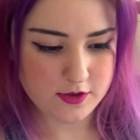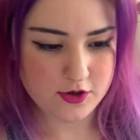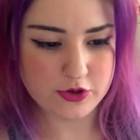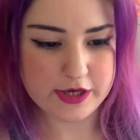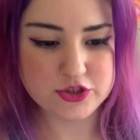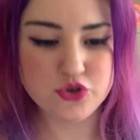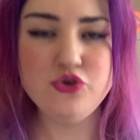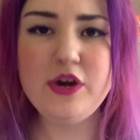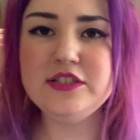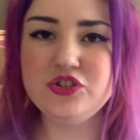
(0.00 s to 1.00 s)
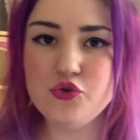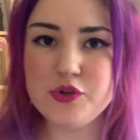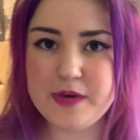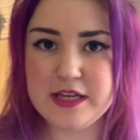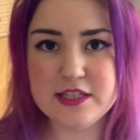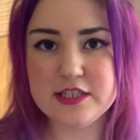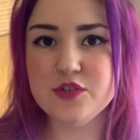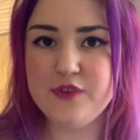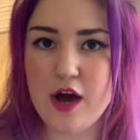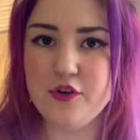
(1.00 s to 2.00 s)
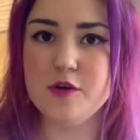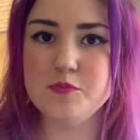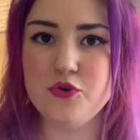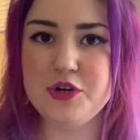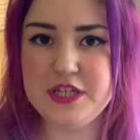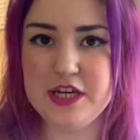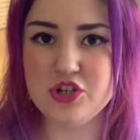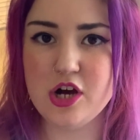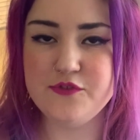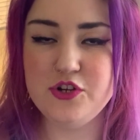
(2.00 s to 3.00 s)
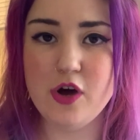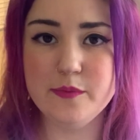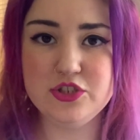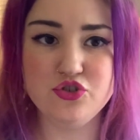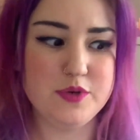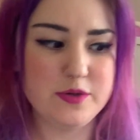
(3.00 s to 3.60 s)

Okay, so you guys know the basics of how to upload a TikTok video, I'm assuming,